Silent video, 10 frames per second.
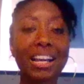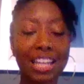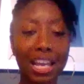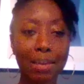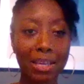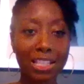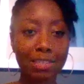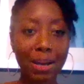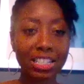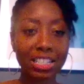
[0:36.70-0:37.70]
my name
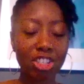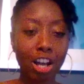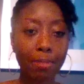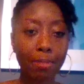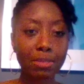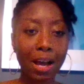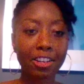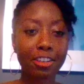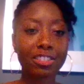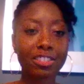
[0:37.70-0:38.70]
is
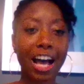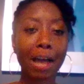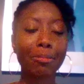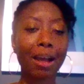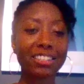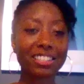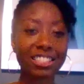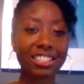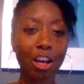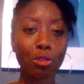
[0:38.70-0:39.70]
Cobbs-Myers. I
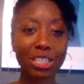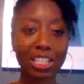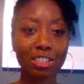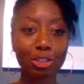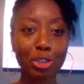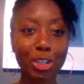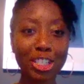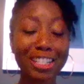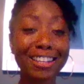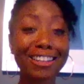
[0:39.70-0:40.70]
practice as a holistic
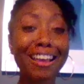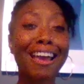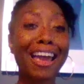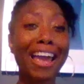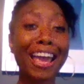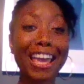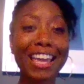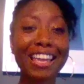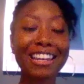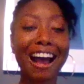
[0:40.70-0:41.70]
nutrition,
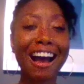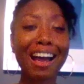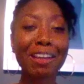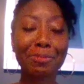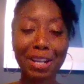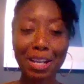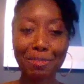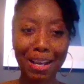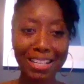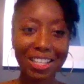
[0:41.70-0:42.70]
and I
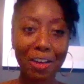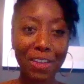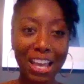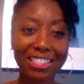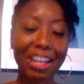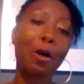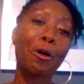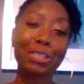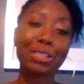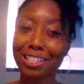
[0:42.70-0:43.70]
brand myself as a
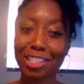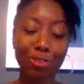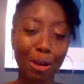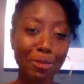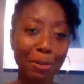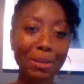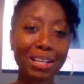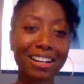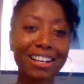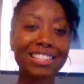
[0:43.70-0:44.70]
holistic disruptor
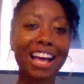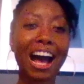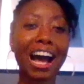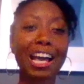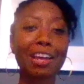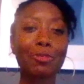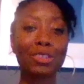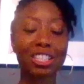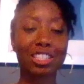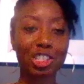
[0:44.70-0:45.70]
because I
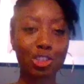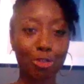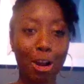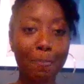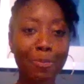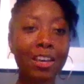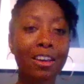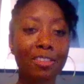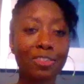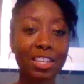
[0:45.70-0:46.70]
want to disrupt
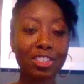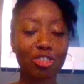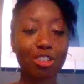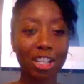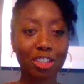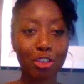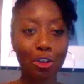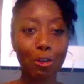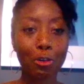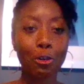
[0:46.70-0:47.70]
this
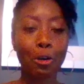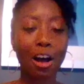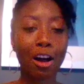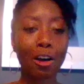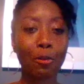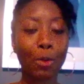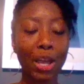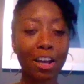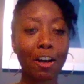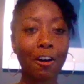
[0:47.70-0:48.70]
traditional
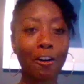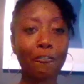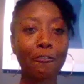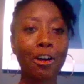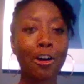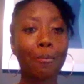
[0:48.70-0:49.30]
way of